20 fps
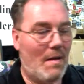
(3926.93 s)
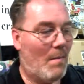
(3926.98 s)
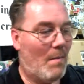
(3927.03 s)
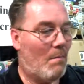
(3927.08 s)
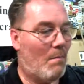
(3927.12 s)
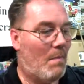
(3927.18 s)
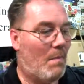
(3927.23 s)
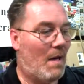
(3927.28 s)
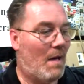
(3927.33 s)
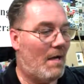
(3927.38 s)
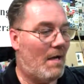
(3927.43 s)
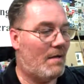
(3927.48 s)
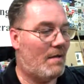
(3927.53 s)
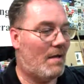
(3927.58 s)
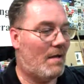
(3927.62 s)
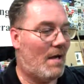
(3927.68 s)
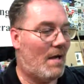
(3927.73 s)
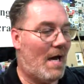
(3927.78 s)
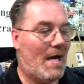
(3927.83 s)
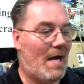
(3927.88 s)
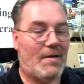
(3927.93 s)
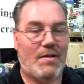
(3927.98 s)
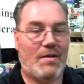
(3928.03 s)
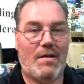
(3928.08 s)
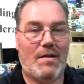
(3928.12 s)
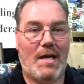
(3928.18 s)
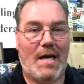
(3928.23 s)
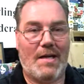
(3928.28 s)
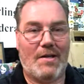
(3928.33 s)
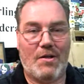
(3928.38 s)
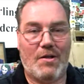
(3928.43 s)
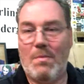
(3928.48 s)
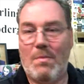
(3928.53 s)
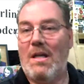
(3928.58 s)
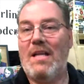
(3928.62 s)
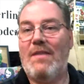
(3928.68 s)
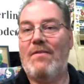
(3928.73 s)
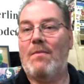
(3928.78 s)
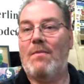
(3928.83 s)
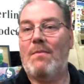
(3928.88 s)
but I do
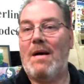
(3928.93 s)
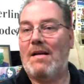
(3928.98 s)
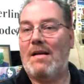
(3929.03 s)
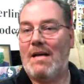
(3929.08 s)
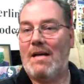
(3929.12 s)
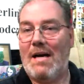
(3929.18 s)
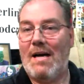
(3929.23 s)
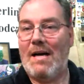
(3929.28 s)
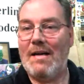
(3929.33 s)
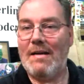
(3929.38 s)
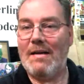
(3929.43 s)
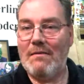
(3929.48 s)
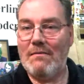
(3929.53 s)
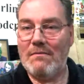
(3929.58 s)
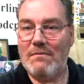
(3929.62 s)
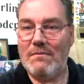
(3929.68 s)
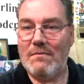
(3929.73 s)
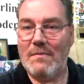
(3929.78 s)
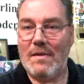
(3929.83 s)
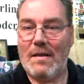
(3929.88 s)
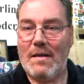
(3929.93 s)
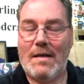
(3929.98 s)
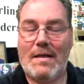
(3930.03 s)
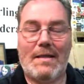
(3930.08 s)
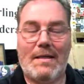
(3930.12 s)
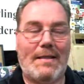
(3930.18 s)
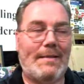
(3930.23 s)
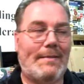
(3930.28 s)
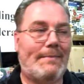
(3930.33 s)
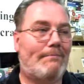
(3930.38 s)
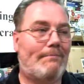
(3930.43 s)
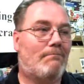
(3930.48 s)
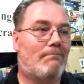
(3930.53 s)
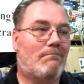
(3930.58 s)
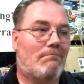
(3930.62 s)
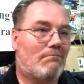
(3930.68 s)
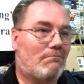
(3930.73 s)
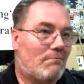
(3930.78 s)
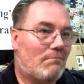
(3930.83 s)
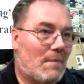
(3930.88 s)
believe in my God. I'm
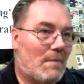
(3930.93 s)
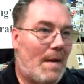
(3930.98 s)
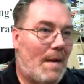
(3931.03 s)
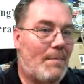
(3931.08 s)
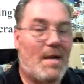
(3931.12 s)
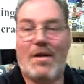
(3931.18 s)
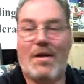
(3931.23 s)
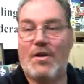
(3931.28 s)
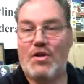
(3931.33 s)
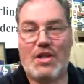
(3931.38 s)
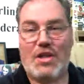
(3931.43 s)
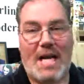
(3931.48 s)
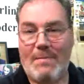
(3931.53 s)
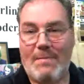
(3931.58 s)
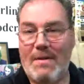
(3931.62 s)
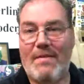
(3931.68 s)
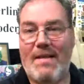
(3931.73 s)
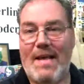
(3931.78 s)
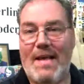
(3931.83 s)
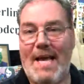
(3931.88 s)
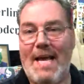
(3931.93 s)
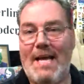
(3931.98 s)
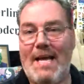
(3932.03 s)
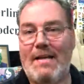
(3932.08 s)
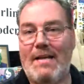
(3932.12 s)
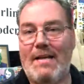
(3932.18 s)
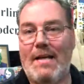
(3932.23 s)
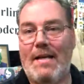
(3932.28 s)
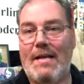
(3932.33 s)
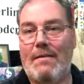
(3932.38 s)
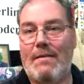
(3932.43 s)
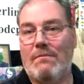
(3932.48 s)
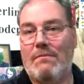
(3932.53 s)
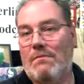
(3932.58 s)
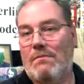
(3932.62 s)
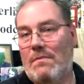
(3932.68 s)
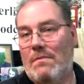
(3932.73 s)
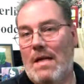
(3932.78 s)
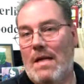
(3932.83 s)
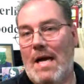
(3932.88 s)
not ashamed of that,
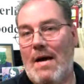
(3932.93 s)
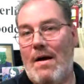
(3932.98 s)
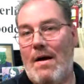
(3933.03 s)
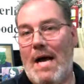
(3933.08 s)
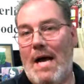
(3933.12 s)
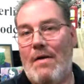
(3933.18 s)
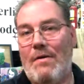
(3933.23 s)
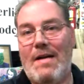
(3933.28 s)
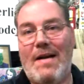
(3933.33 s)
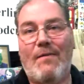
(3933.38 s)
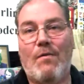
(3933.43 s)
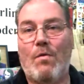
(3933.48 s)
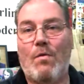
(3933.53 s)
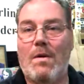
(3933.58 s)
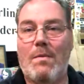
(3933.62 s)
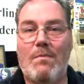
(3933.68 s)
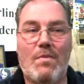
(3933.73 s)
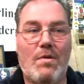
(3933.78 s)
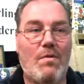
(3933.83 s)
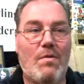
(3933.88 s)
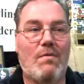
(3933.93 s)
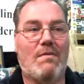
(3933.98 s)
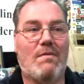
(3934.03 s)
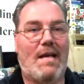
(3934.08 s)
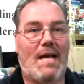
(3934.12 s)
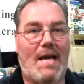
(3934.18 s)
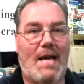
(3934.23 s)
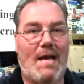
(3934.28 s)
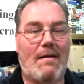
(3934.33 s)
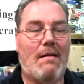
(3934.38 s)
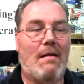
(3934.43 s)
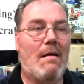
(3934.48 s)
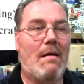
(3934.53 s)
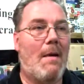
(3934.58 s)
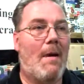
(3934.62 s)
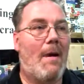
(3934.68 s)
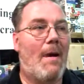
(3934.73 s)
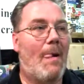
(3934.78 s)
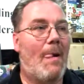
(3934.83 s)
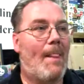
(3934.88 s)
and I'll never rebuke that.
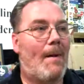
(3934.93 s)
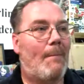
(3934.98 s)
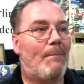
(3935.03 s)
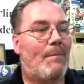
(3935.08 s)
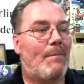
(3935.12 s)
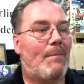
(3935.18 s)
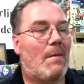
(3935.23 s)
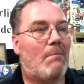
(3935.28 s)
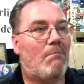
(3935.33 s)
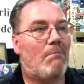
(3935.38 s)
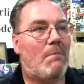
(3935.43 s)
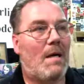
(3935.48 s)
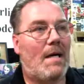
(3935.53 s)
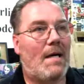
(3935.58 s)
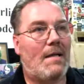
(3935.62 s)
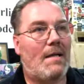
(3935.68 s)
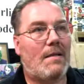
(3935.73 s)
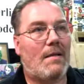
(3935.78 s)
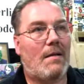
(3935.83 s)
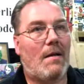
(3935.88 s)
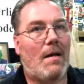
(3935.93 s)
But